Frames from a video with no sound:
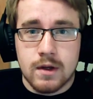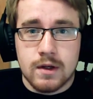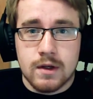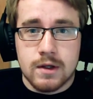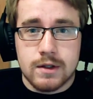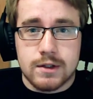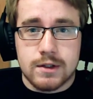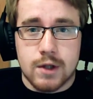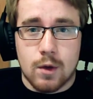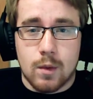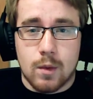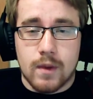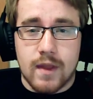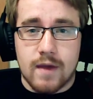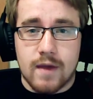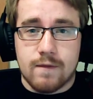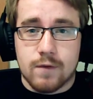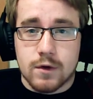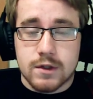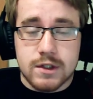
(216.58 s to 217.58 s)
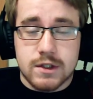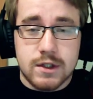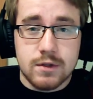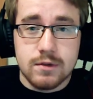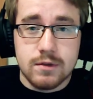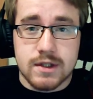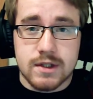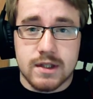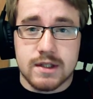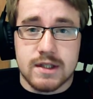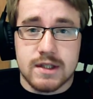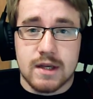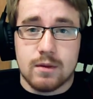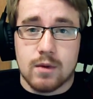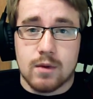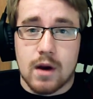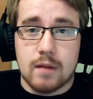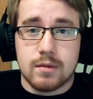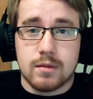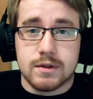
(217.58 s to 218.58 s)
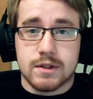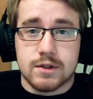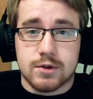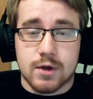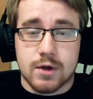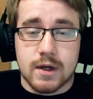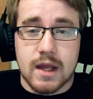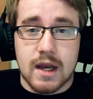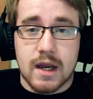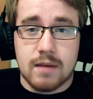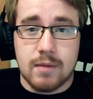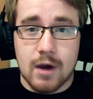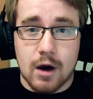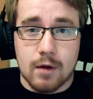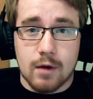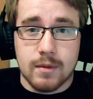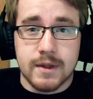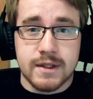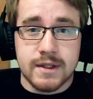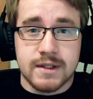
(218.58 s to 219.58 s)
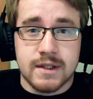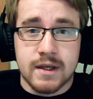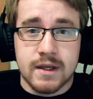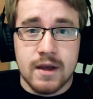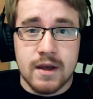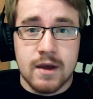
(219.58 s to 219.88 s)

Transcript: So when they first used this, they were able to trick enemy armies,